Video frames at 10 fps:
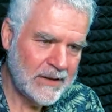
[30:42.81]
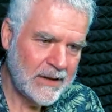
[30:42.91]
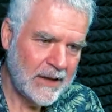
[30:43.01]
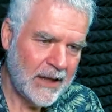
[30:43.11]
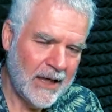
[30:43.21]

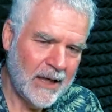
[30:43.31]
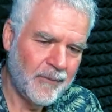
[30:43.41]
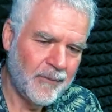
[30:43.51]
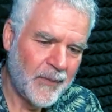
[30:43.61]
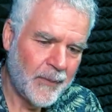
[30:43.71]
Mm-hmm.
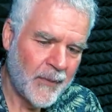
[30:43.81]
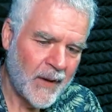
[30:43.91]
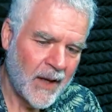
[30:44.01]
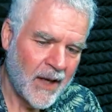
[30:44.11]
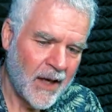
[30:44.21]
Um,
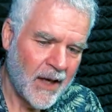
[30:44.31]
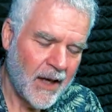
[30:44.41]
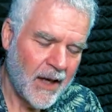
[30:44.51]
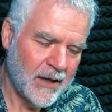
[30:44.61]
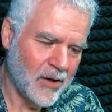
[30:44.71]

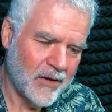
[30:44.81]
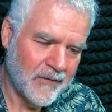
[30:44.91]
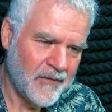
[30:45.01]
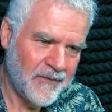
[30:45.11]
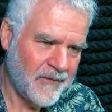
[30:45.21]
and a lot of